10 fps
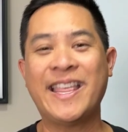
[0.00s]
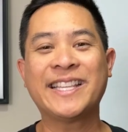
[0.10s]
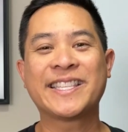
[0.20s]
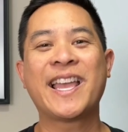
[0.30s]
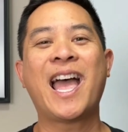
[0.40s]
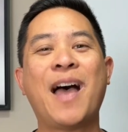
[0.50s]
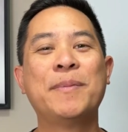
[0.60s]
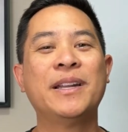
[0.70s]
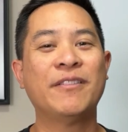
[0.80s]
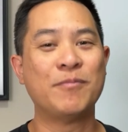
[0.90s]
and that's the
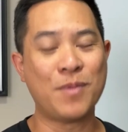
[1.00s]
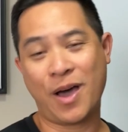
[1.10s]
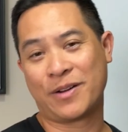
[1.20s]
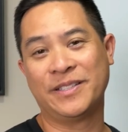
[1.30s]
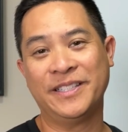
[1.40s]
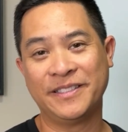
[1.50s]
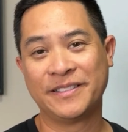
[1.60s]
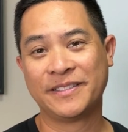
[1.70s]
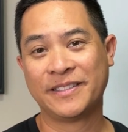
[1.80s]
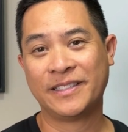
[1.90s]
habit of modeling.
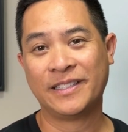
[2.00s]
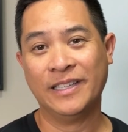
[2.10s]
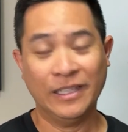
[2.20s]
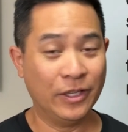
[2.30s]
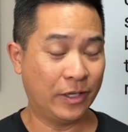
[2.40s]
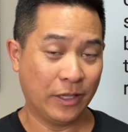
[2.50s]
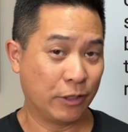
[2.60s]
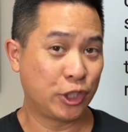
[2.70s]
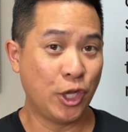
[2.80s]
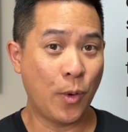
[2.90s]
Look,
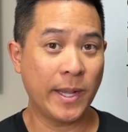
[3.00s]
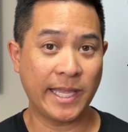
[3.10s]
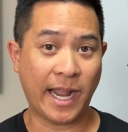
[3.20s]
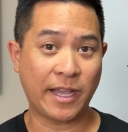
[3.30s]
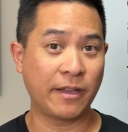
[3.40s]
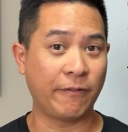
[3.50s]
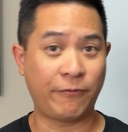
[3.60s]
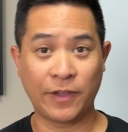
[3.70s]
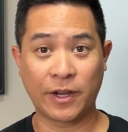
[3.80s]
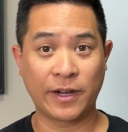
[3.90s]
there's no way that I could have
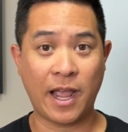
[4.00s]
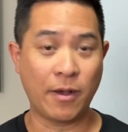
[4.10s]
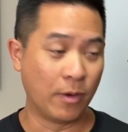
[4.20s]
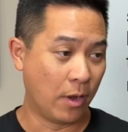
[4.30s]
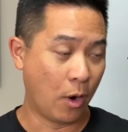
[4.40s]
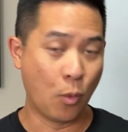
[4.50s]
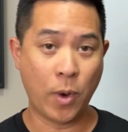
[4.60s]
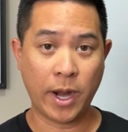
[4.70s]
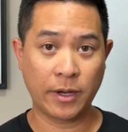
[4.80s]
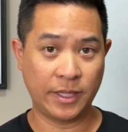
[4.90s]
figured out
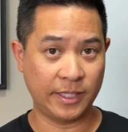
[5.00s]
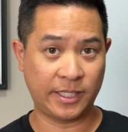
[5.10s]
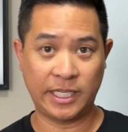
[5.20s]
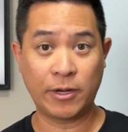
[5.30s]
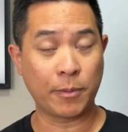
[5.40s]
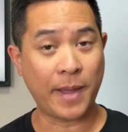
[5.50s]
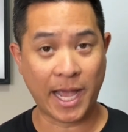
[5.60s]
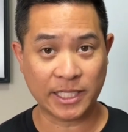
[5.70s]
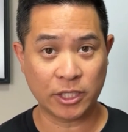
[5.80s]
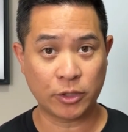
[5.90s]
where this secret
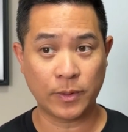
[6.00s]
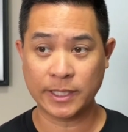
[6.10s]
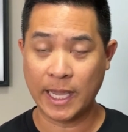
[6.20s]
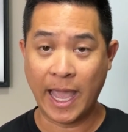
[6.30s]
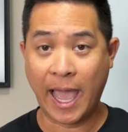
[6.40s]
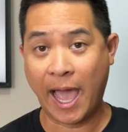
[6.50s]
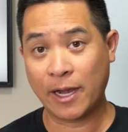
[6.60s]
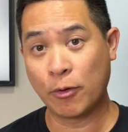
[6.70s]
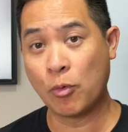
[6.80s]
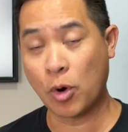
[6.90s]
passage was,
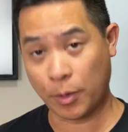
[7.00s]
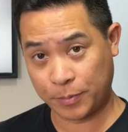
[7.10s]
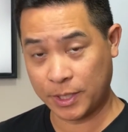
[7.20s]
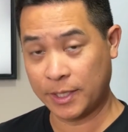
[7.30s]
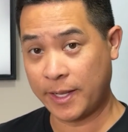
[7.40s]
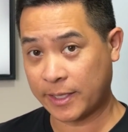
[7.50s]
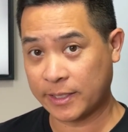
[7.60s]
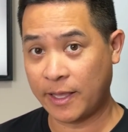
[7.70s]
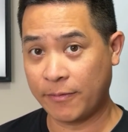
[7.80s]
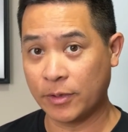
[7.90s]
how to warp to the
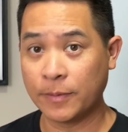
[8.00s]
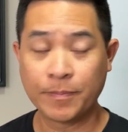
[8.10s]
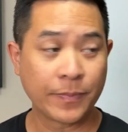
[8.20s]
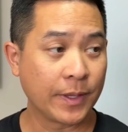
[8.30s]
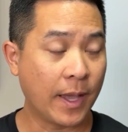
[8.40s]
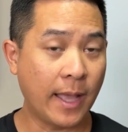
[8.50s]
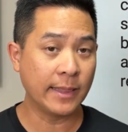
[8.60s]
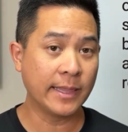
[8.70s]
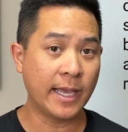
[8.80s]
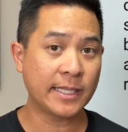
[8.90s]
next level,
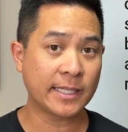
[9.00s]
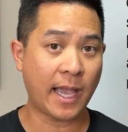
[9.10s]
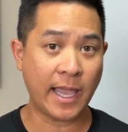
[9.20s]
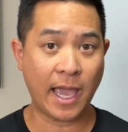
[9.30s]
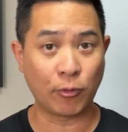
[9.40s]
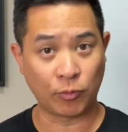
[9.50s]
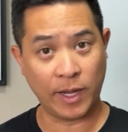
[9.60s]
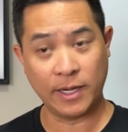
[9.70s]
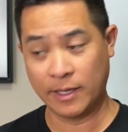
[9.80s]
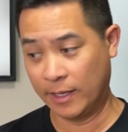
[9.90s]
unless I had
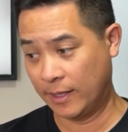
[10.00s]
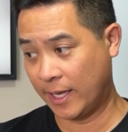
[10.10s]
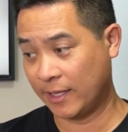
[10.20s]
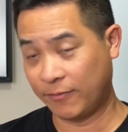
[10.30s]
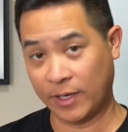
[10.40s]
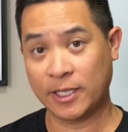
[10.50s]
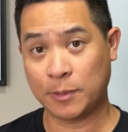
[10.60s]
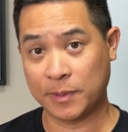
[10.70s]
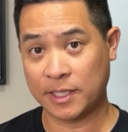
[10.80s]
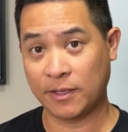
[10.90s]
read that very
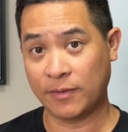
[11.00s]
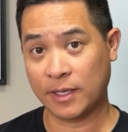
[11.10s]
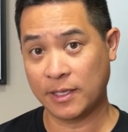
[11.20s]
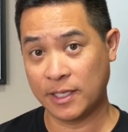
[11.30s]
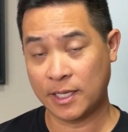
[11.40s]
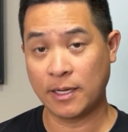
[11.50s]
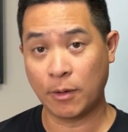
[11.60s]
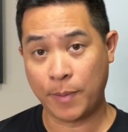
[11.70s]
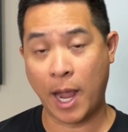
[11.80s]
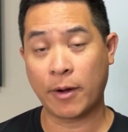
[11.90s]
specific
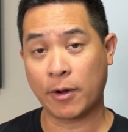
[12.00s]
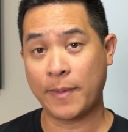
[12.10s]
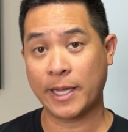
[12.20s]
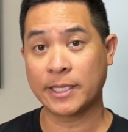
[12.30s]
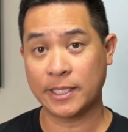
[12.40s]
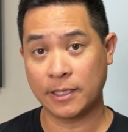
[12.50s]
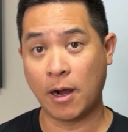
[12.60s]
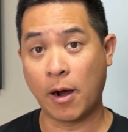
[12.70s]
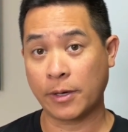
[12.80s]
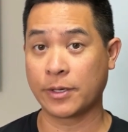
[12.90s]
Nintendo Power Magazine
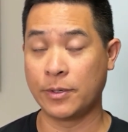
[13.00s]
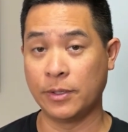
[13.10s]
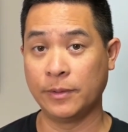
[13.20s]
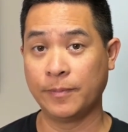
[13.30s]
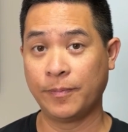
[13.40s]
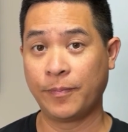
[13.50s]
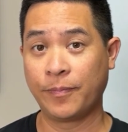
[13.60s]
article.